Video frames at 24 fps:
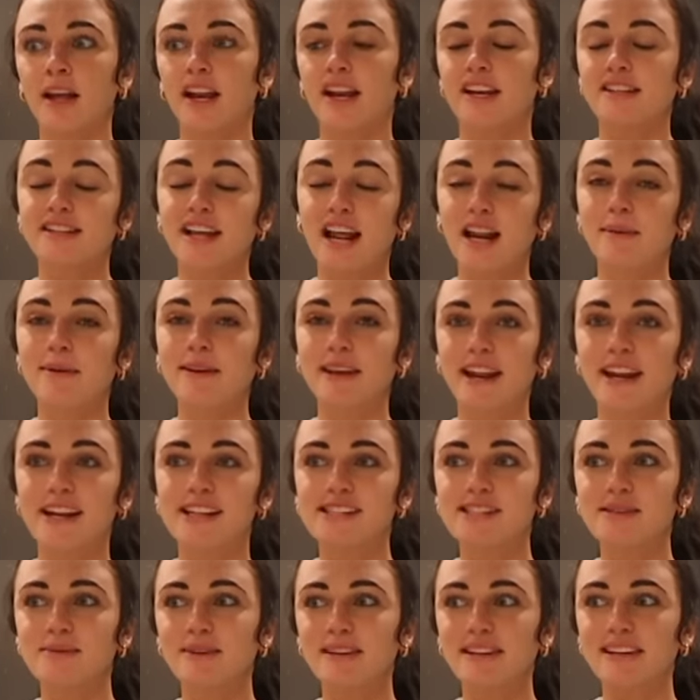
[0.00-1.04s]
And it's kind of been
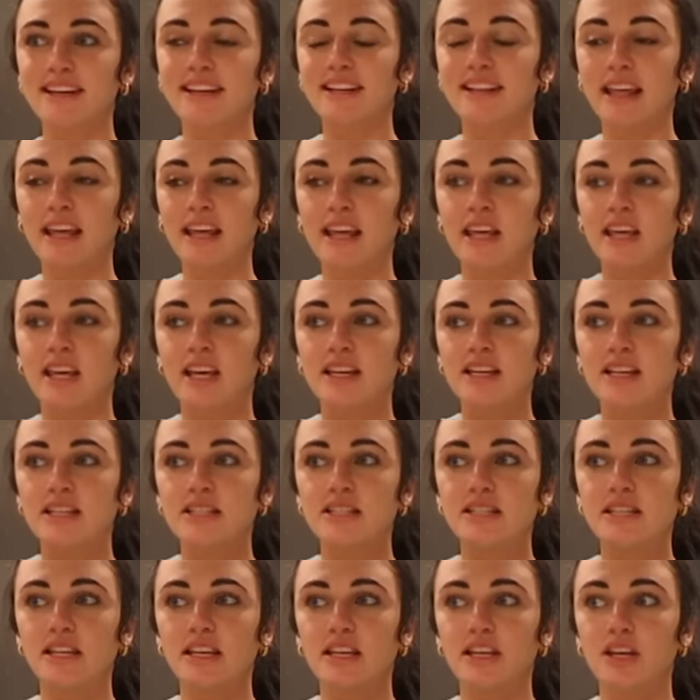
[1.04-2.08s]
getting to me and like
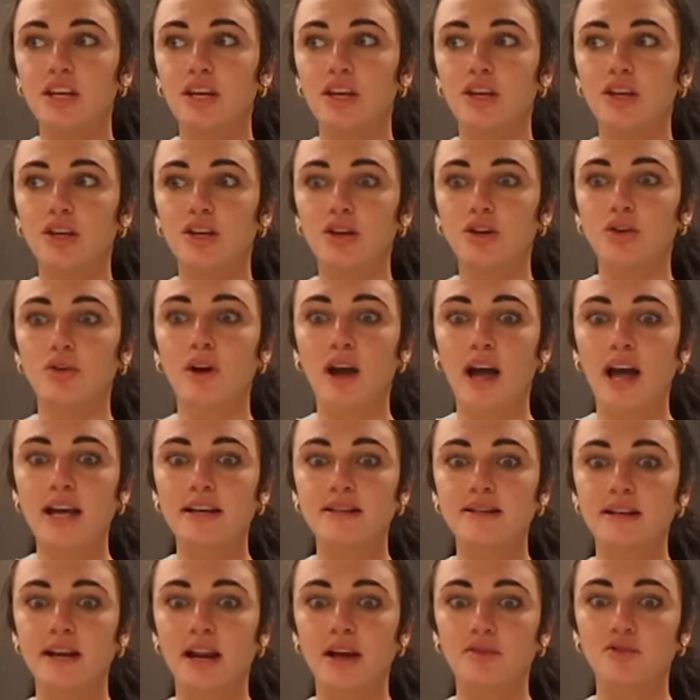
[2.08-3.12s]
seeing you
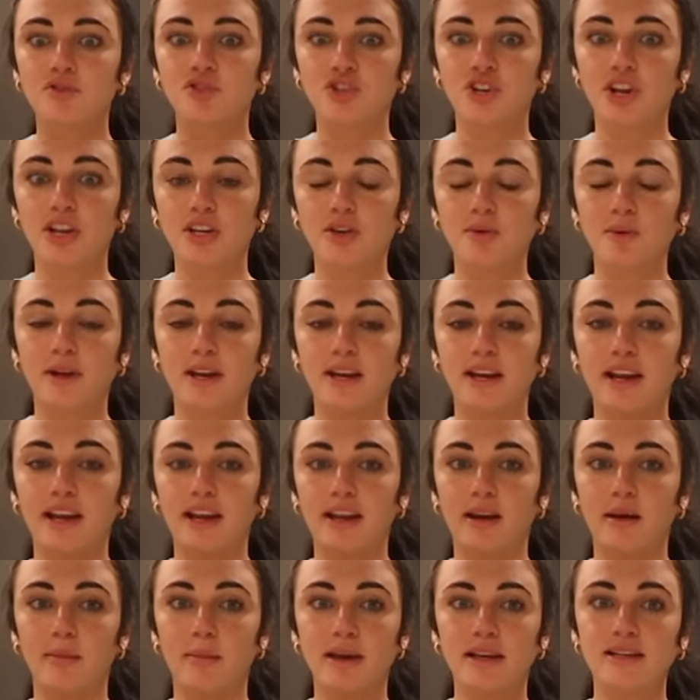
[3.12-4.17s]
guys and how genuine
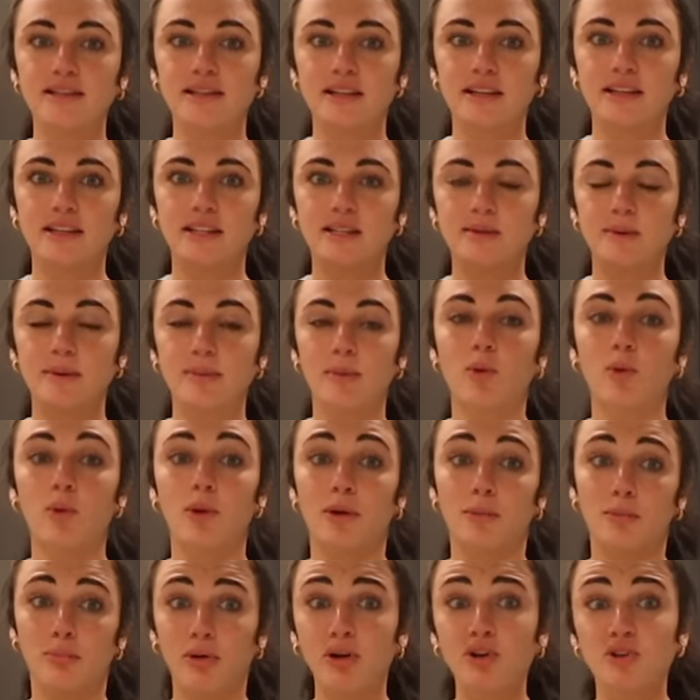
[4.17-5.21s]
and amazing these people
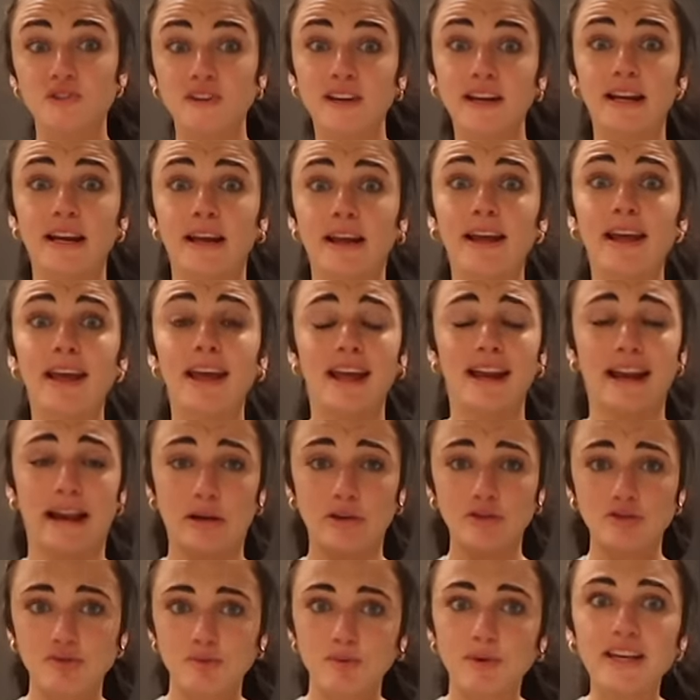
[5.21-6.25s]
were in person and
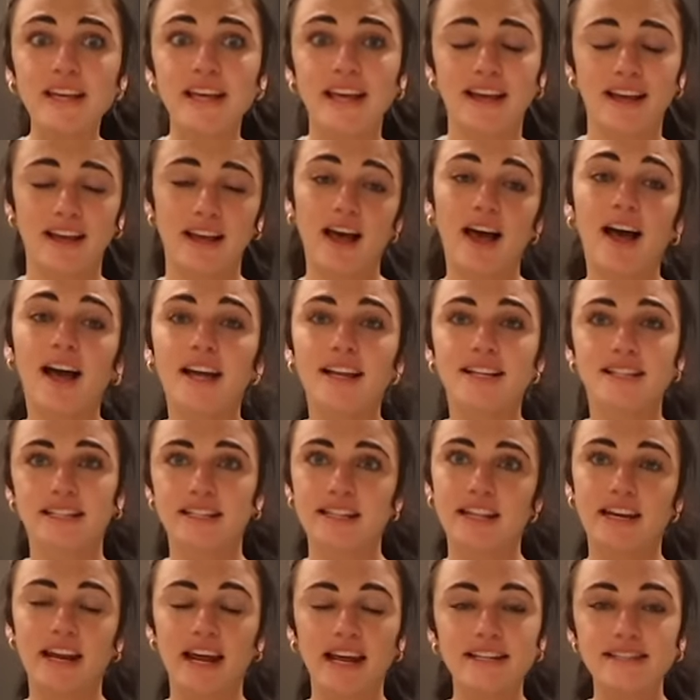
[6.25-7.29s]
how sweet and kind
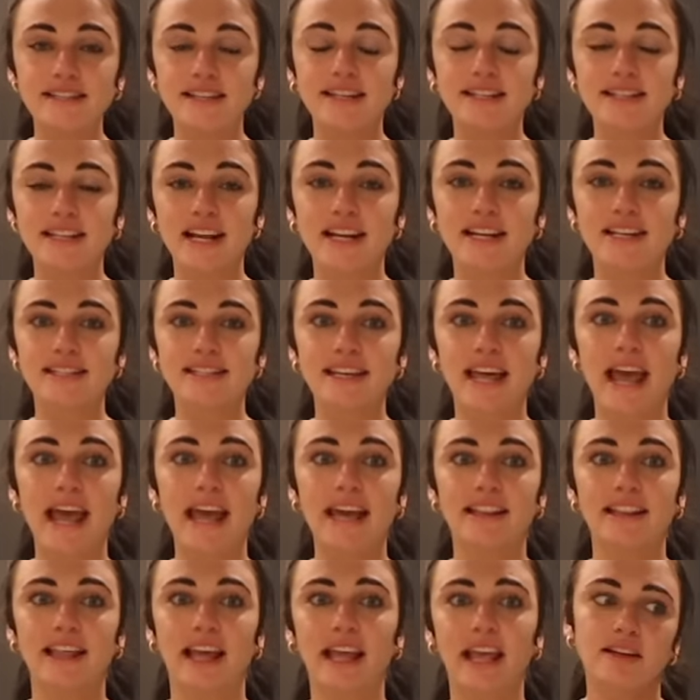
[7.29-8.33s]
and the nice things they had to
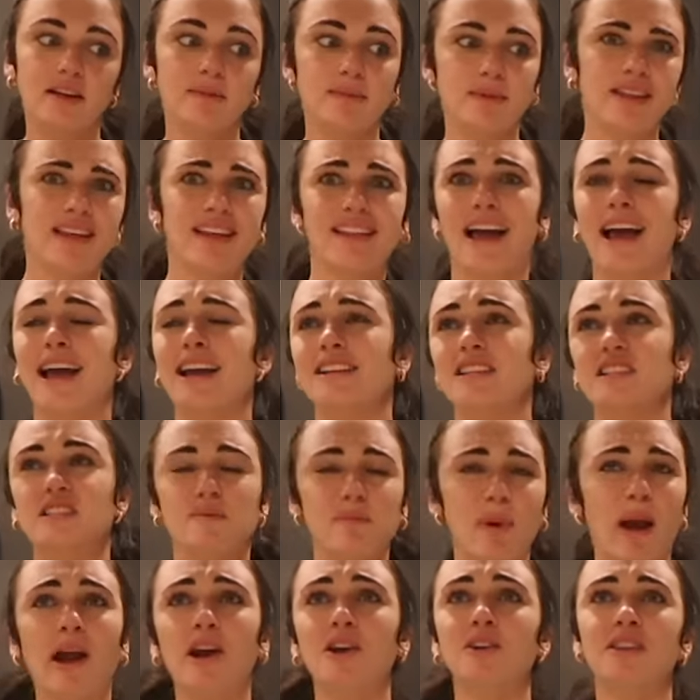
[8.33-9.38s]
say and like telling me that I
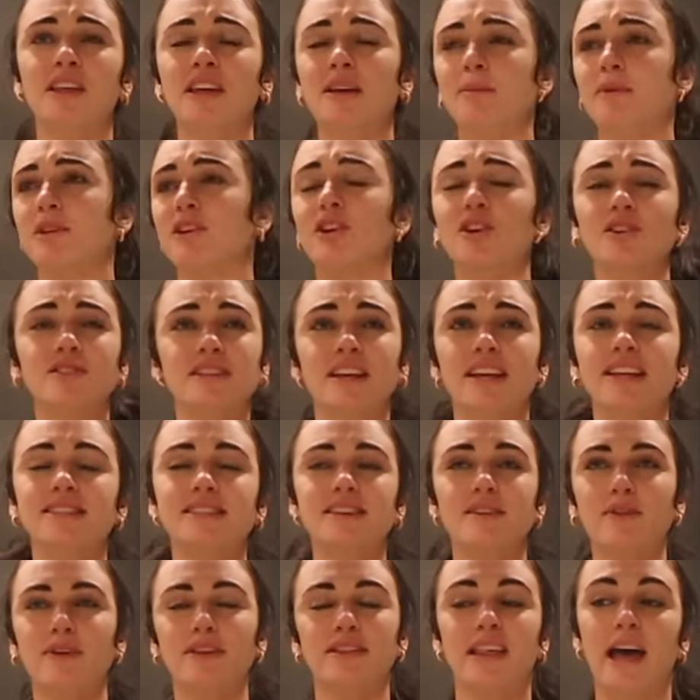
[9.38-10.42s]
inspired them and nursing and
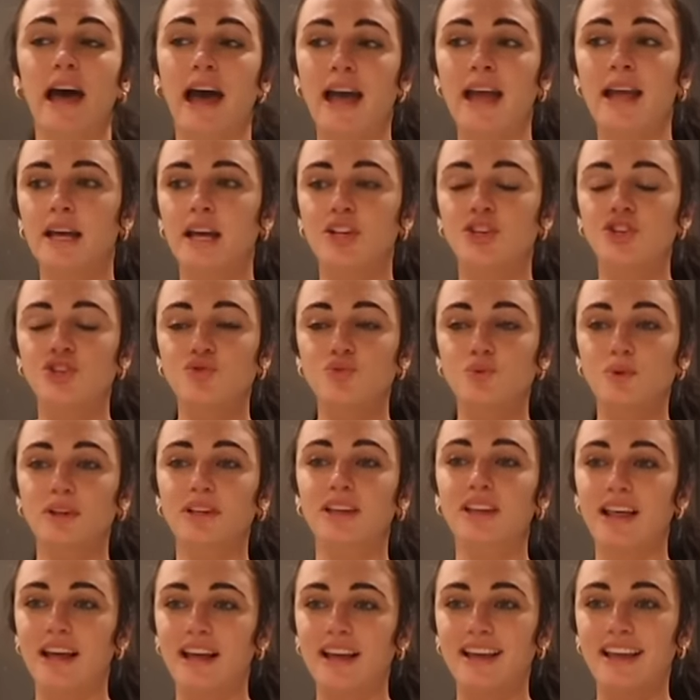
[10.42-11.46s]
stuff like that. It just
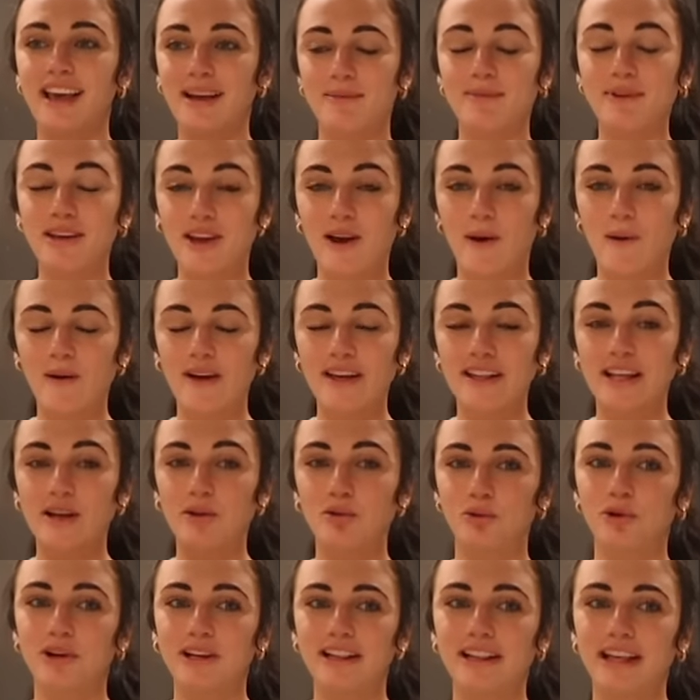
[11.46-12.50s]
really like kept me going and like
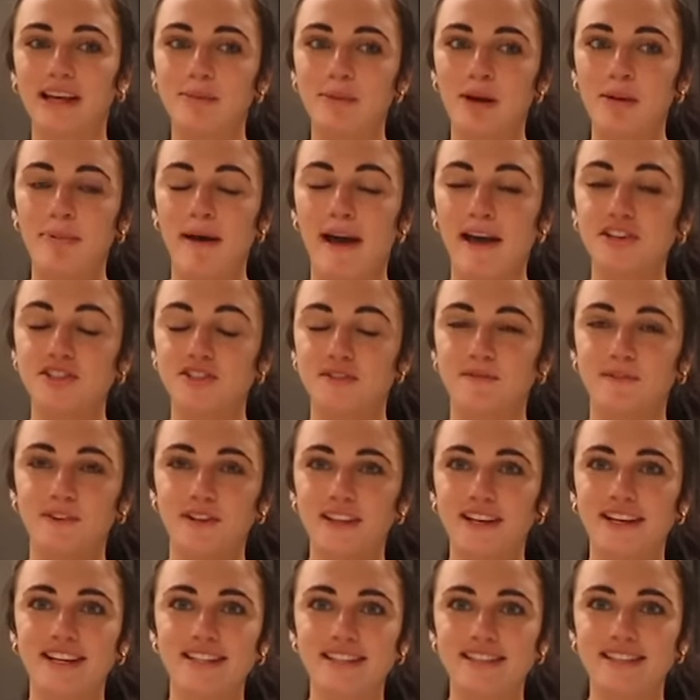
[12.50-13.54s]
relit my passion for
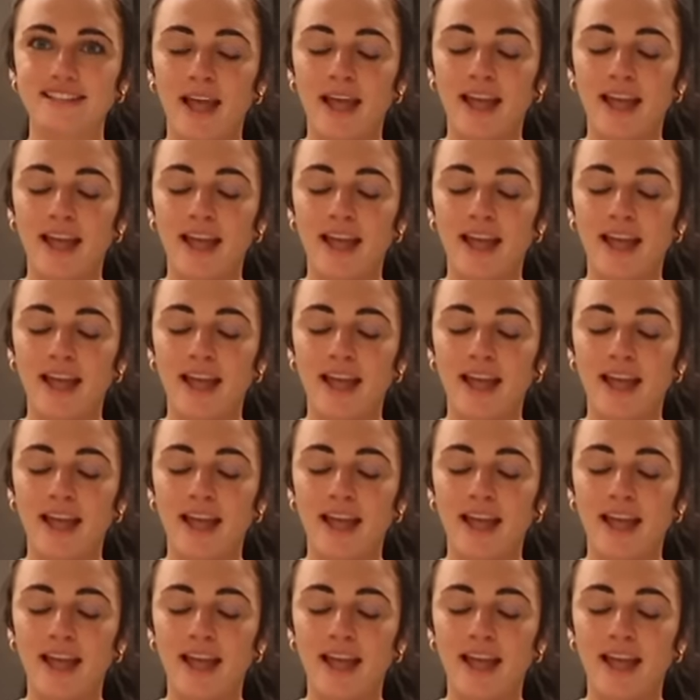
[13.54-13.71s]
this.